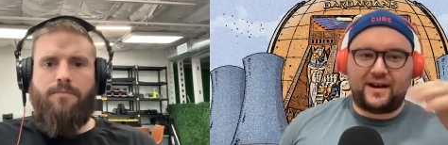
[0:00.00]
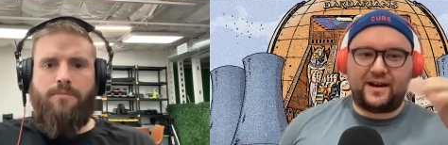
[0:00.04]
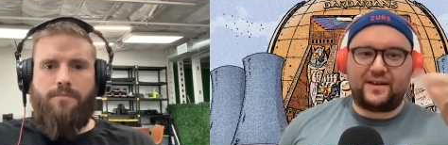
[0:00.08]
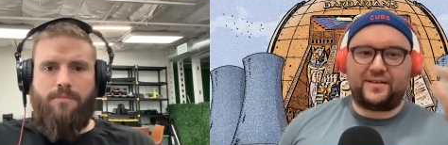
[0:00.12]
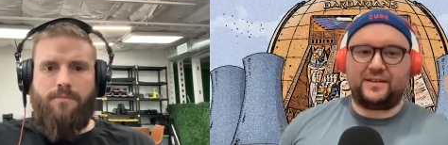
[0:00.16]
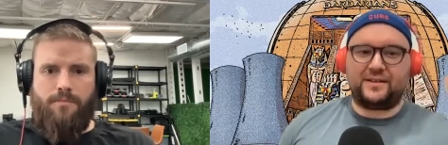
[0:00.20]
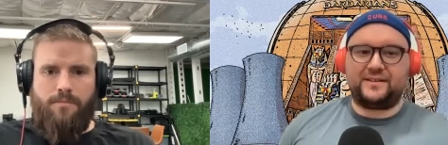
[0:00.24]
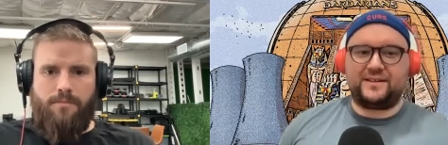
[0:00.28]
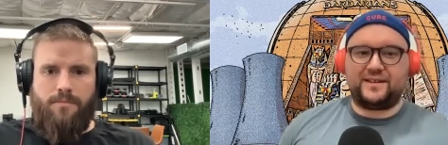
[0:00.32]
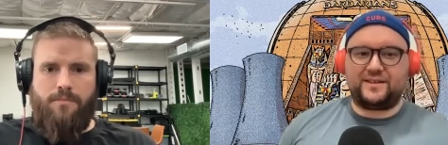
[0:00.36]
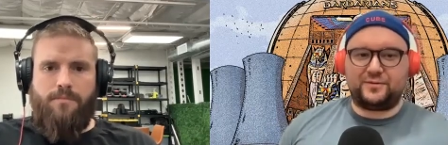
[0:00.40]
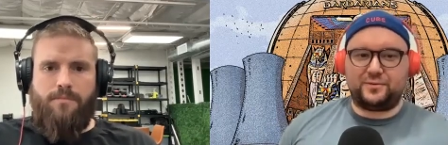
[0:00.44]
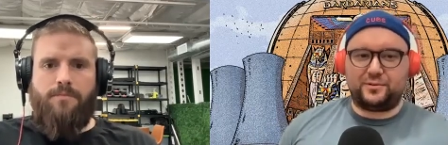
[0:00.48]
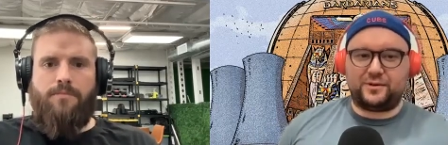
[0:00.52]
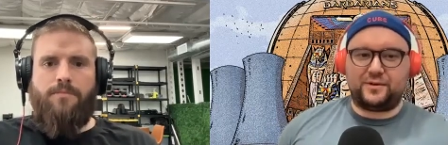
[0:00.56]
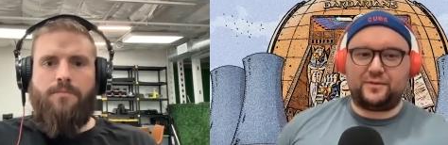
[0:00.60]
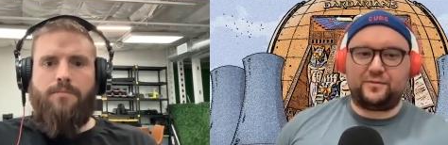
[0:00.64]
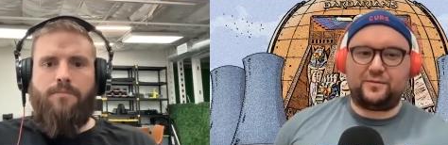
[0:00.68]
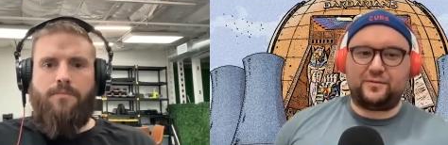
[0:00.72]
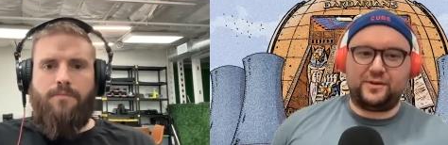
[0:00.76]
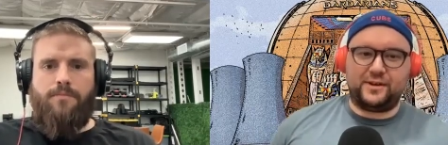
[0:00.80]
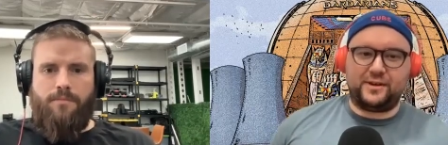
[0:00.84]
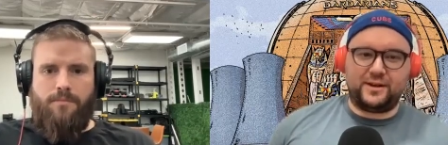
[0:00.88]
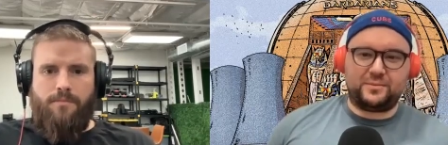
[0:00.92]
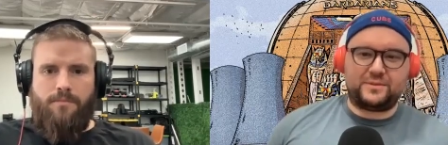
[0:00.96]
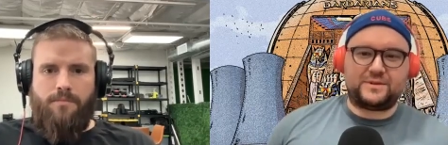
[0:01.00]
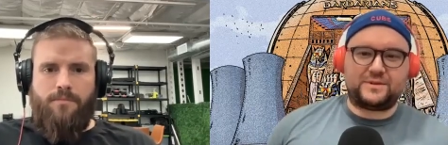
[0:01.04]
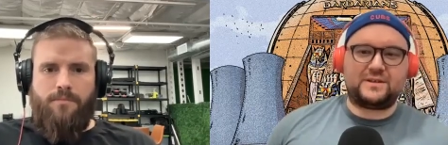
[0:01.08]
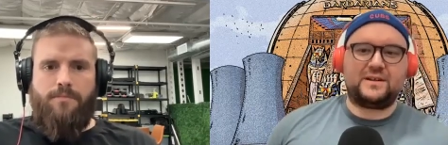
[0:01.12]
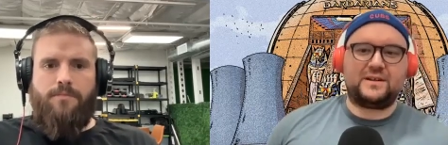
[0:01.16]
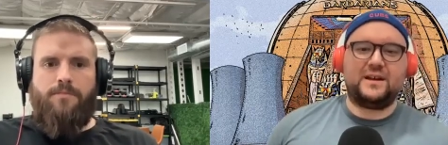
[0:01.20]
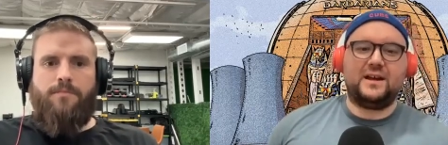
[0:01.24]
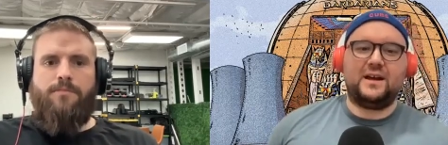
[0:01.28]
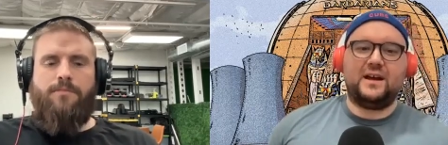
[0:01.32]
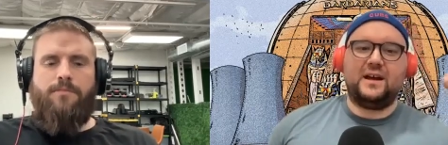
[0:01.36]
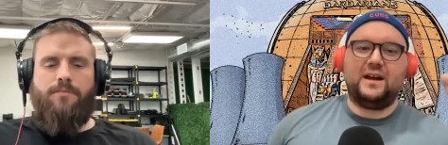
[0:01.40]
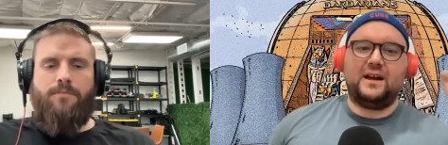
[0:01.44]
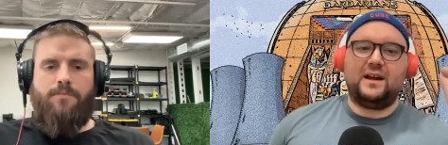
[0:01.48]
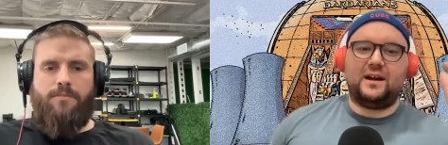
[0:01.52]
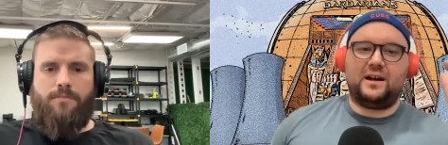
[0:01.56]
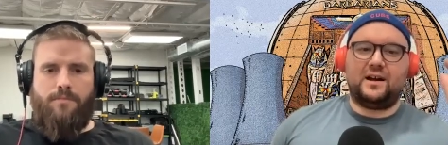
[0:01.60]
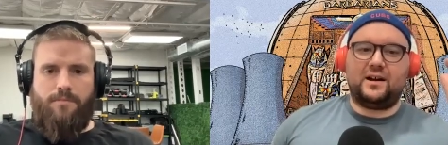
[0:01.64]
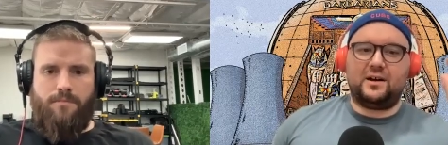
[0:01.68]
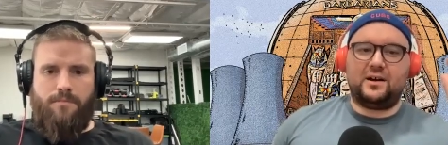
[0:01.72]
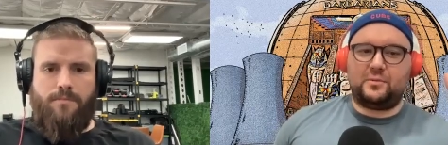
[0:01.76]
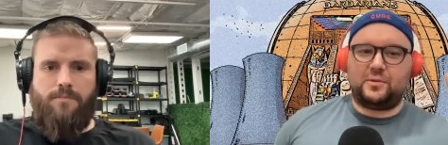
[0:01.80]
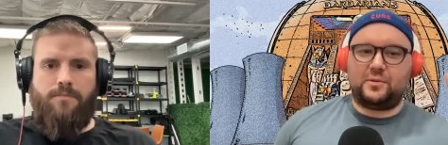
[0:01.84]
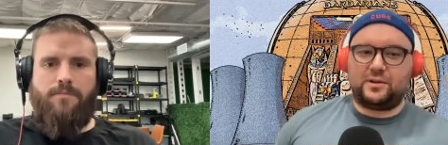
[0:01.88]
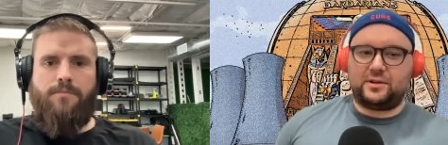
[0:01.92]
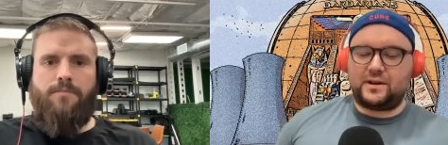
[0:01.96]
Speaker 1: I think that's really flipped
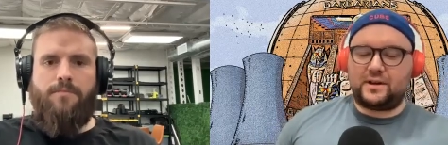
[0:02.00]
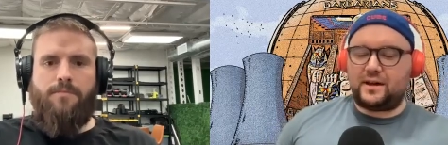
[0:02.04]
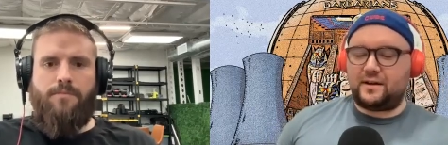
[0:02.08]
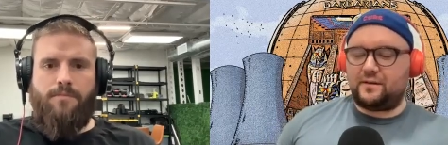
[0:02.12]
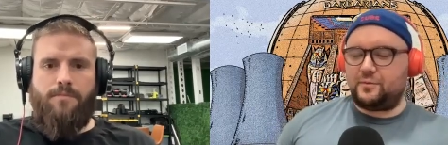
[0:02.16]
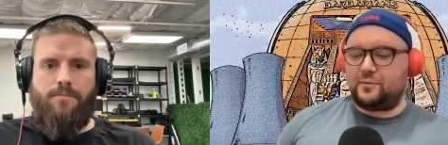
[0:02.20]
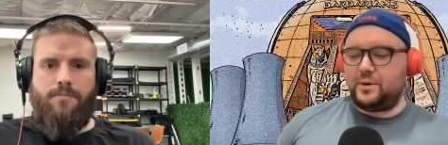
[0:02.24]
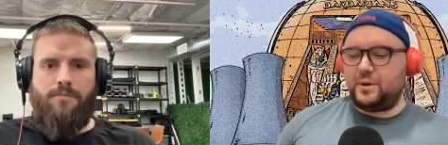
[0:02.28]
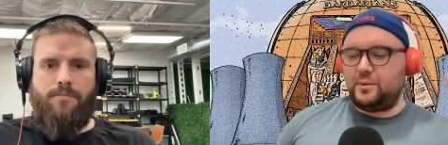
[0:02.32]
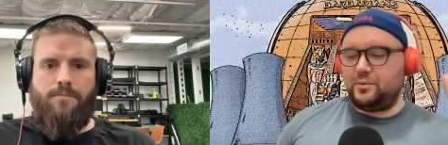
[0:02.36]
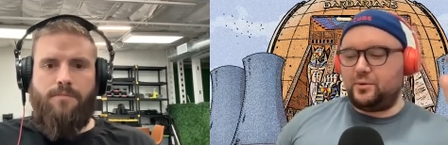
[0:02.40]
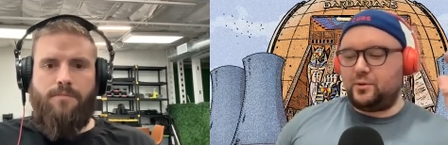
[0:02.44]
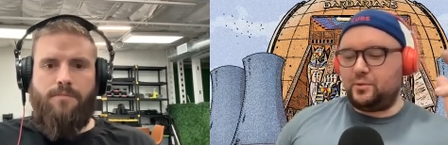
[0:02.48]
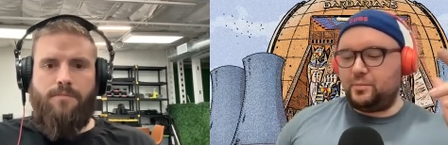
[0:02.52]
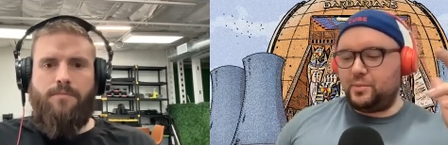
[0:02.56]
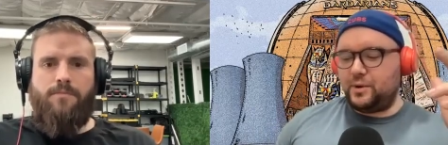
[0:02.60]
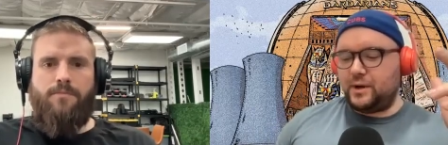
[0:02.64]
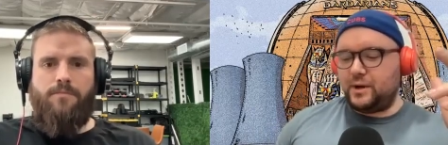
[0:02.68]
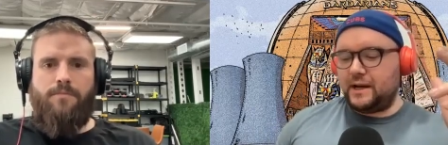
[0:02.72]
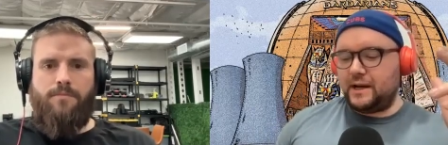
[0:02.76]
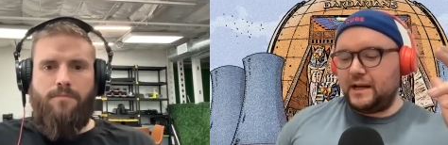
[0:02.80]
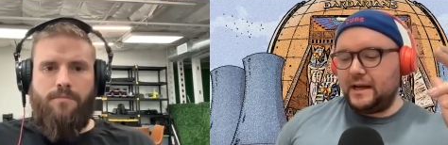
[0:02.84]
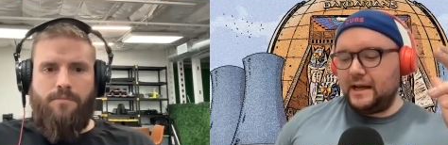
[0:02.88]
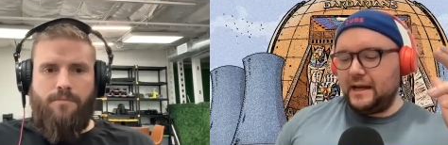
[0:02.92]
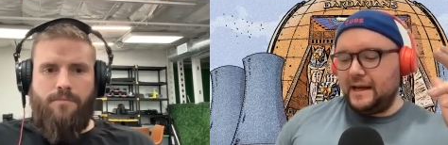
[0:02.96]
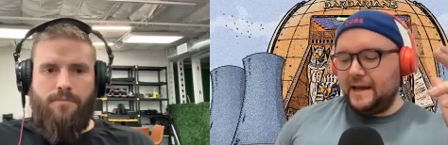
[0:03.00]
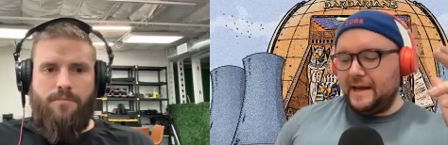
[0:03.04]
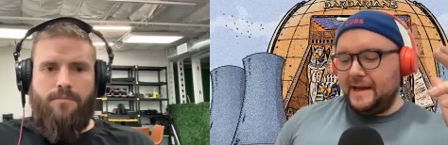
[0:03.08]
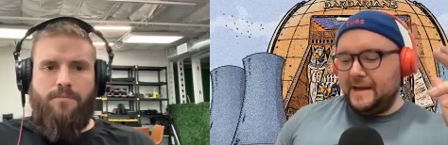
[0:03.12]
um, a lot of people. But